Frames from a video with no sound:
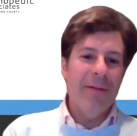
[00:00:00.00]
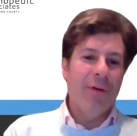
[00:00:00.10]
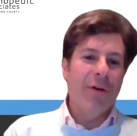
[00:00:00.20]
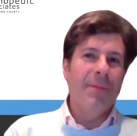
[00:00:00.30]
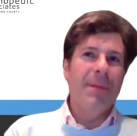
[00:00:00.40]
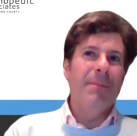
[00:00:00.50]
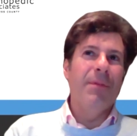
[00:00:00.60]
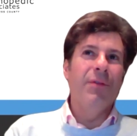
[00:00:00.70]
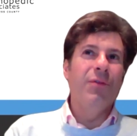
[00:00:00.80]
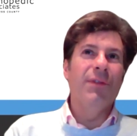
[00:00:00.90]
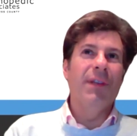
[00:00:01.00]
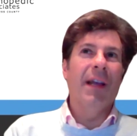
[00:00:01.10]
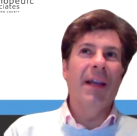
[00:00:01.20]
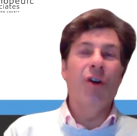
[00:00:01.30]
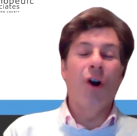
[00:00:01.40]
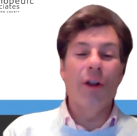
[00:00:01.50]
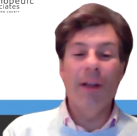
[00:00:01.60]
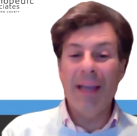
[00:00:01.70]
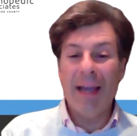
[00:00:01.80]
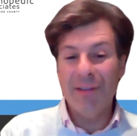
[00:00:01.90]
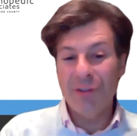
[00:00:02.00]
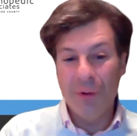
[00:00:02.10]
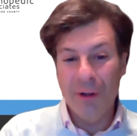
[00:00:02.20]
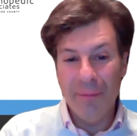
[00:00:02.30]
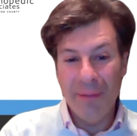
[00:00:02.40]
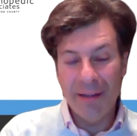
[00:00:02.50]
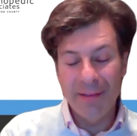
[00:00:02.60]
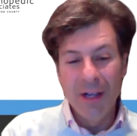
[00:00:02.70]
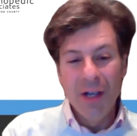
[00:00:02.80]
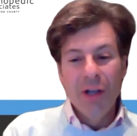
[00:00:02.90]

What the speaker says: I've heard people using a garlic castor oil mix.